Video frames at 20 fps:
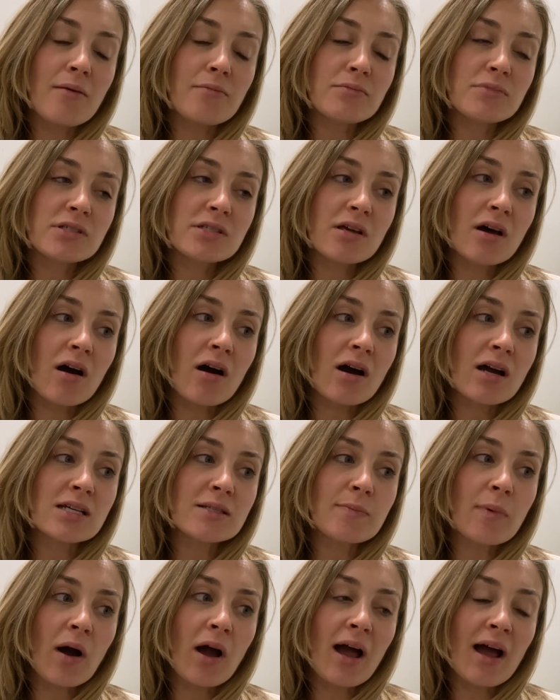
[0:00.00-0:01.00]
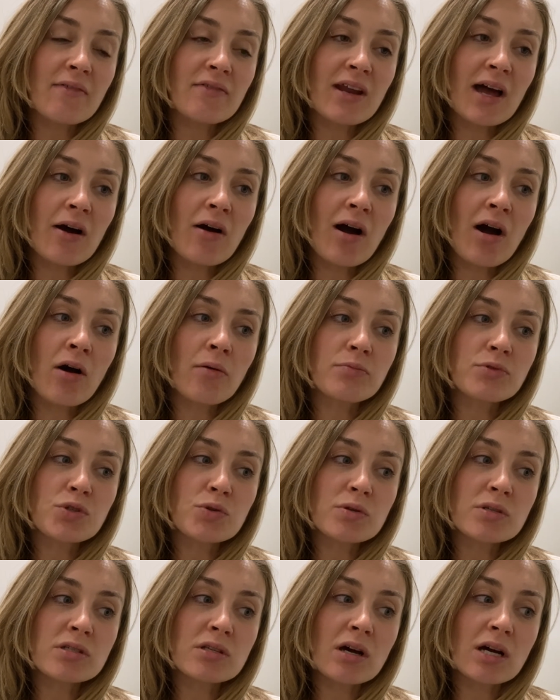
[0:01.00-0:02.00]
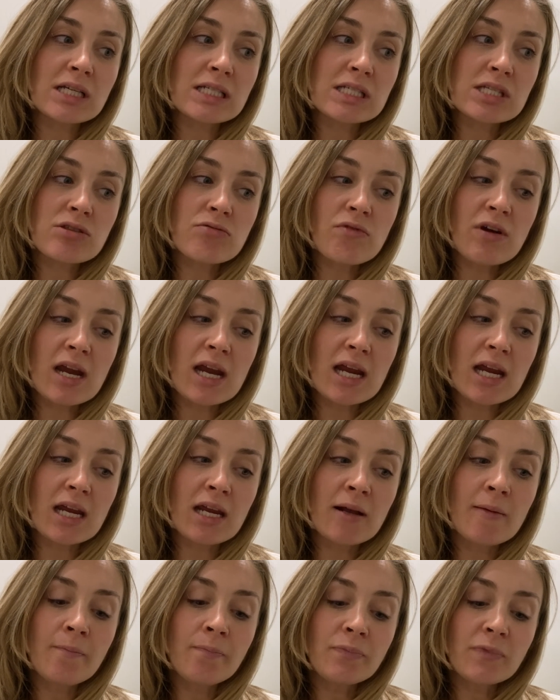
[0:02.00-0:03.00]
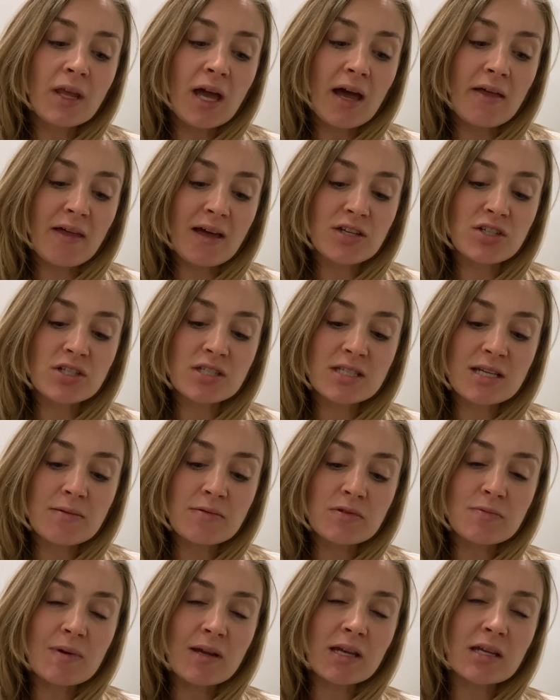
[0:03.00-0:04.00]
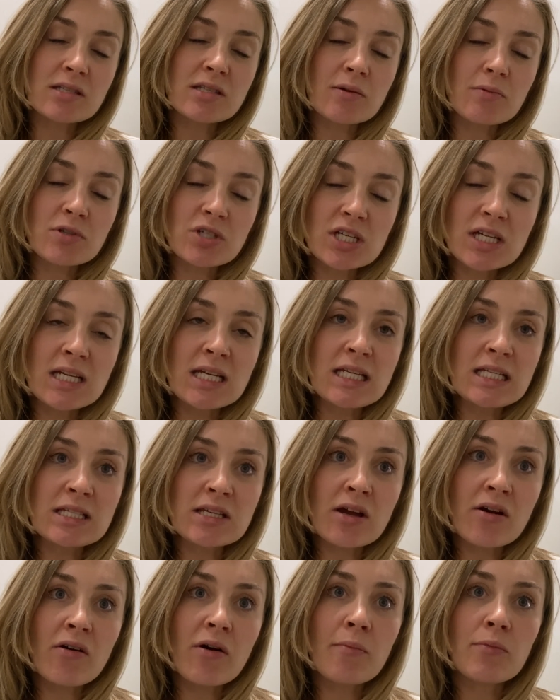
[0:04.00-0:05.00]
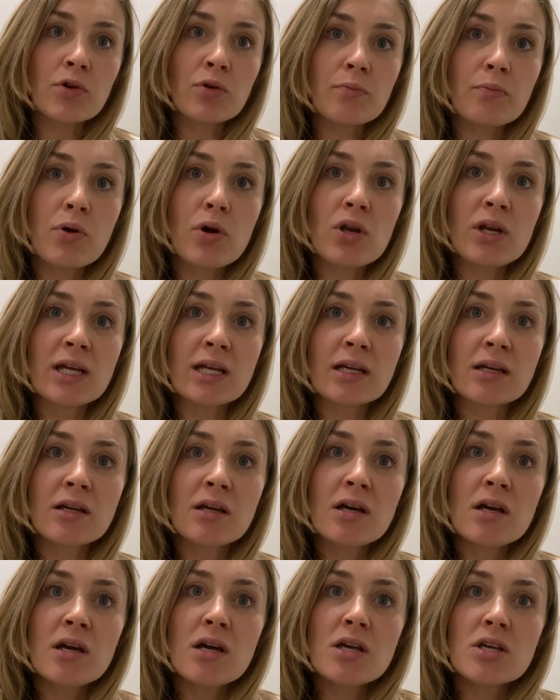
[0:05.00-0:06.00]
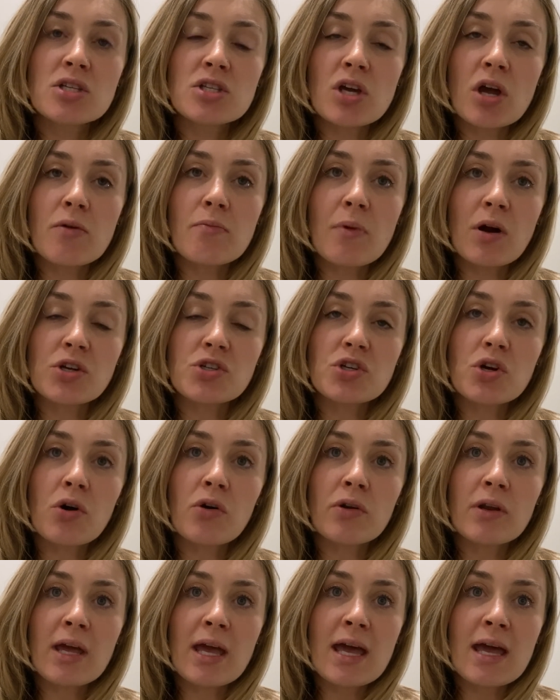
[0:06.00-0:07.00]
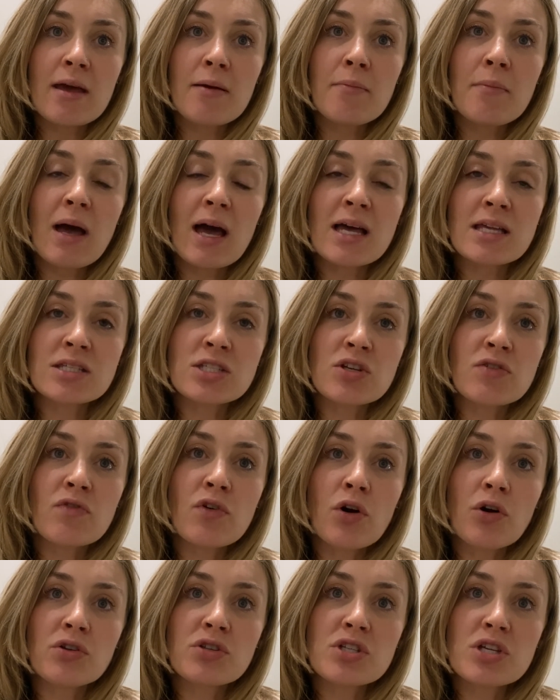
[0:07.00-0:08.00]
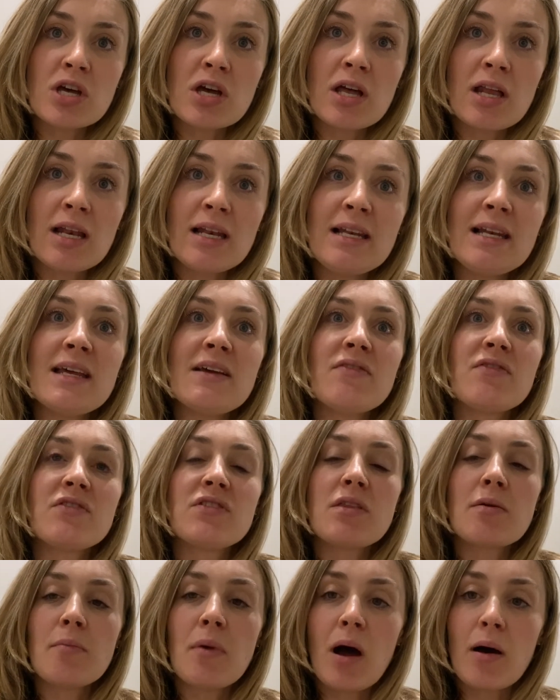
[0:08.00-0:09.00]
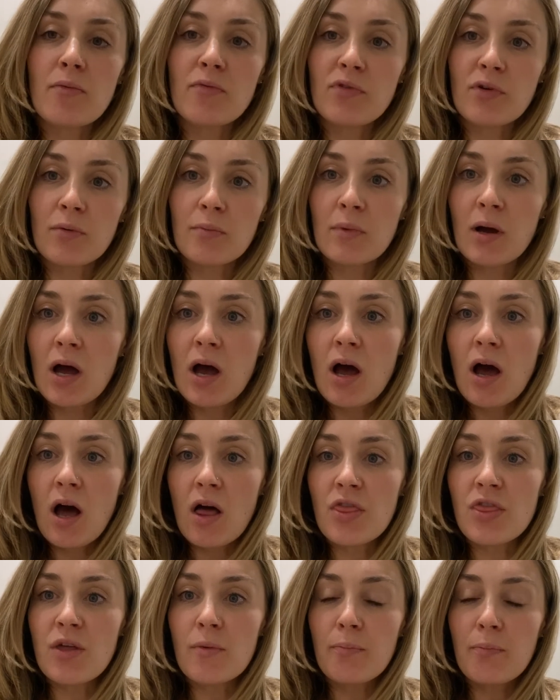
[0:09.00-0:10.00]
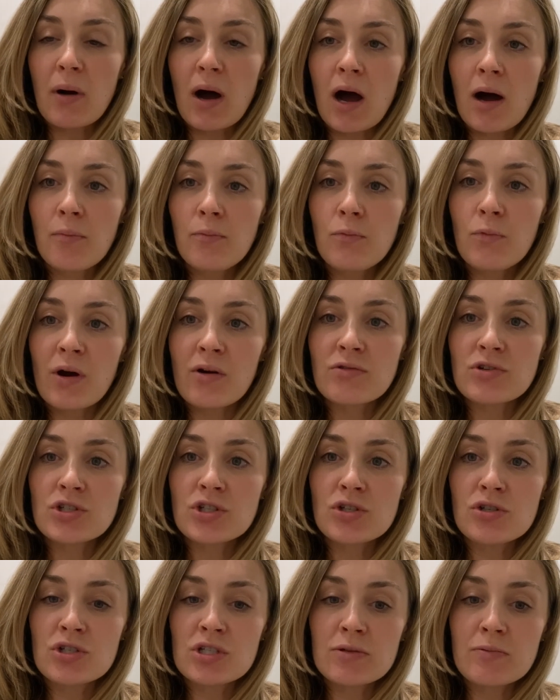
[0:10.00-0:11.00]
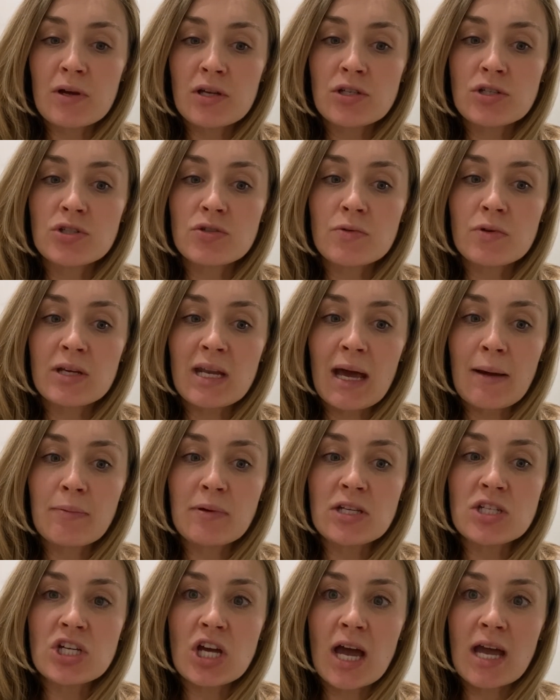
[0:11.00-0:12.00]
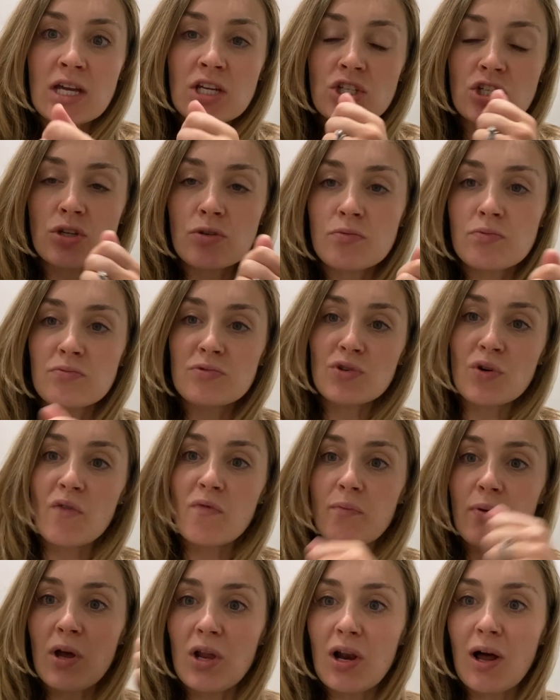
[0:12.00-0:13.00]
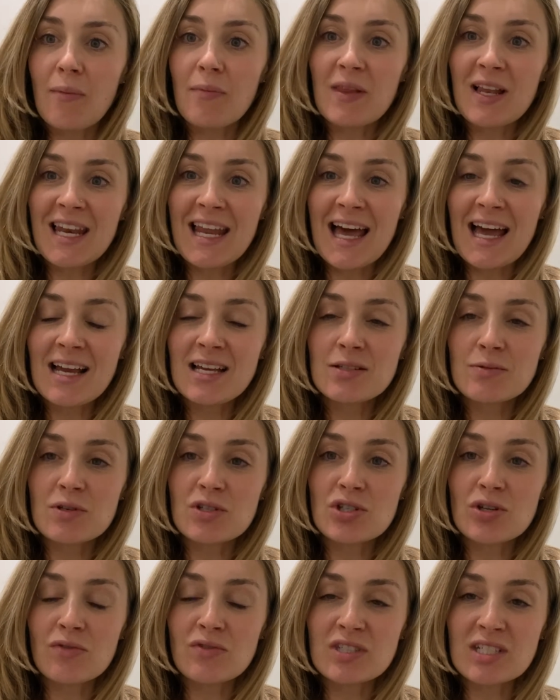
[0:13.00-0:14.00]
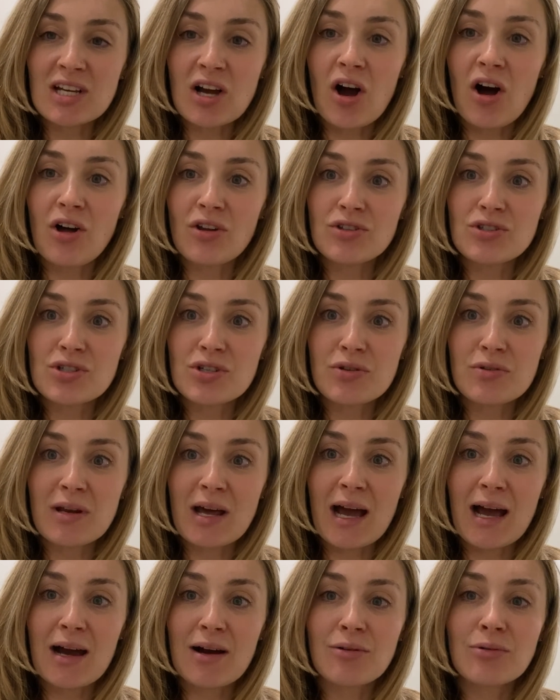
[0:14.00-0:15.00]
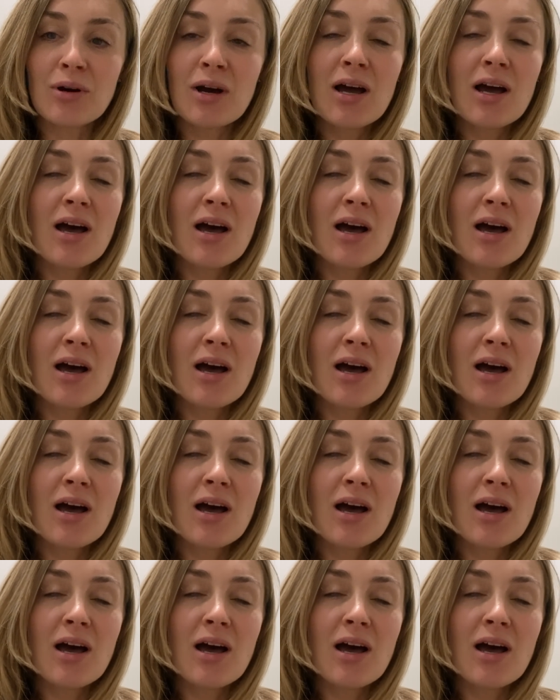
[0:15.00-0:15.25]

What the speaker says: size, but I have now up to a size 3, and that just seems to make it so much easier. I'm not pulling so much on him as you've got to lift them up from the bum, whereas usually when you do a nappy change you sort of pull up the legs, which you obviously can't do now.